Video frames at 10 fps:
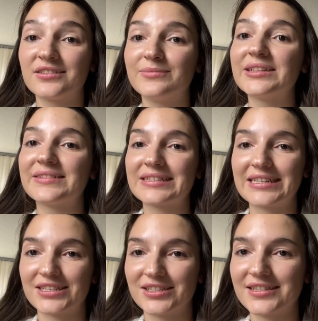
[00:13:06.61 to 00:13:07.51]

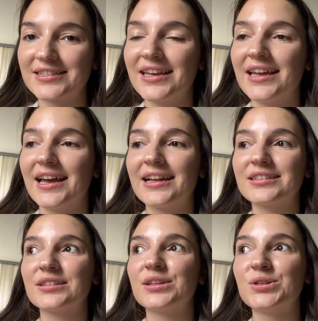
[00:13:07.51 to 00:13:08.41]
manifestations,
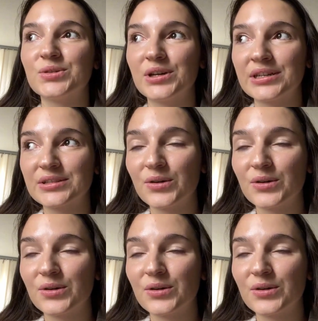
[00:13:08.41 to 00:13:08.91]
and